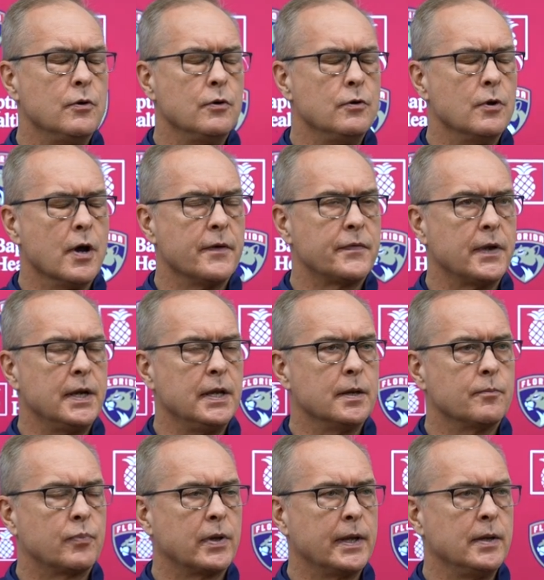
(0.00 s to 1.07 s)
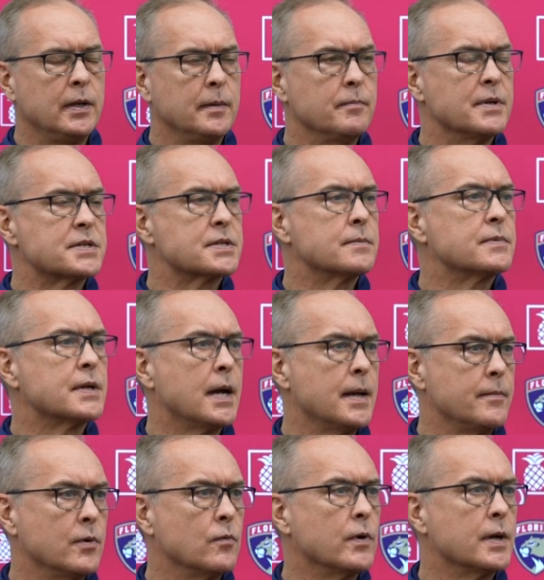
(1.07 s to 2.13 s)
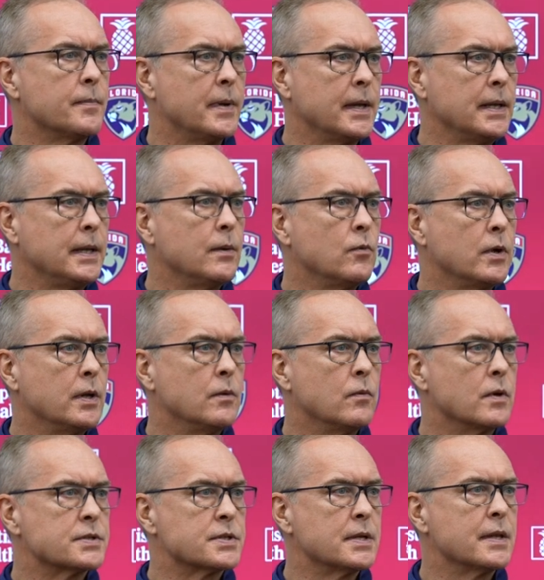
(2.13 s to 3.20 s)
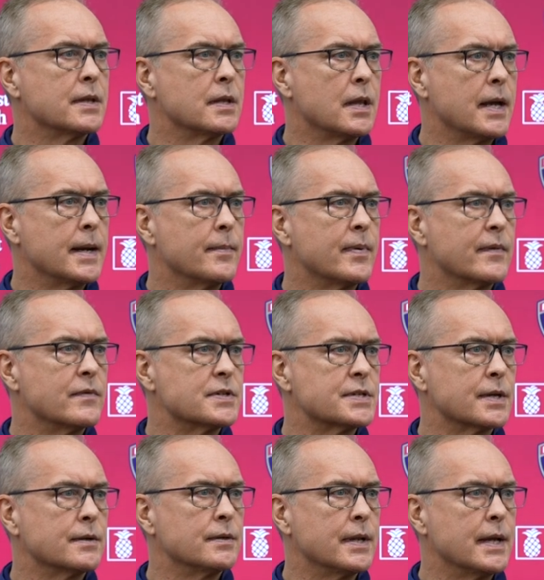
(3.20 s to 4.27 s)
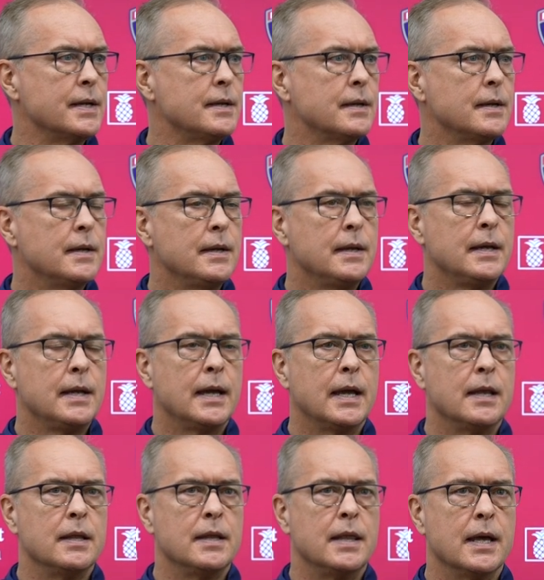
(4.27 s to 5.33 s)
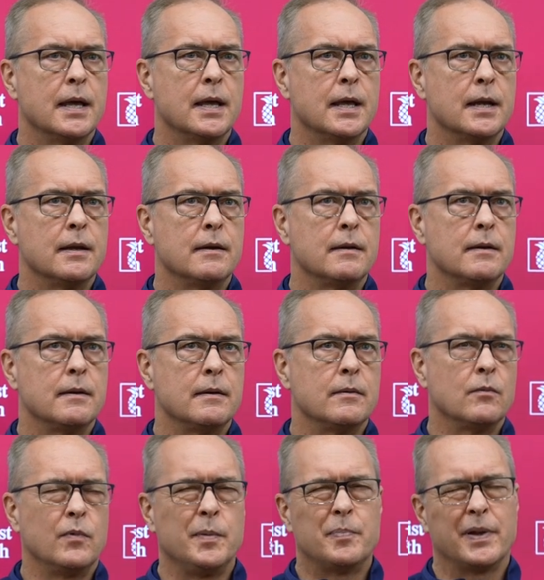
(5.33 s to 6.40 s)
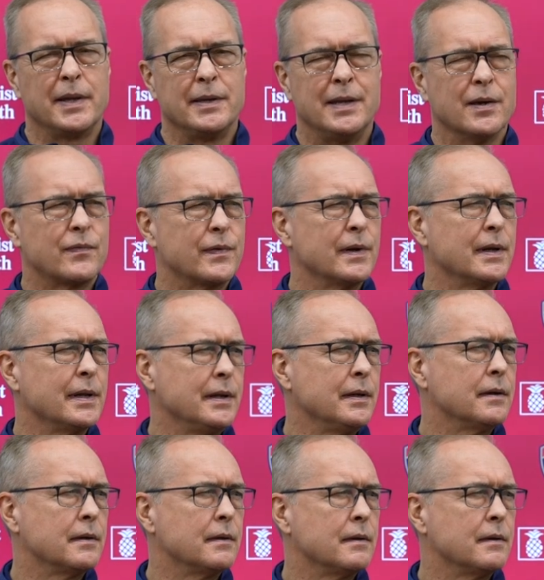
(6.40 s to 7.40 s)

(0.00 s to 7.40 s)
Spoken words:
Not that he had played, he had missed some time in Winnipeg. He wasn't in the lineup every single night. And then we played differently.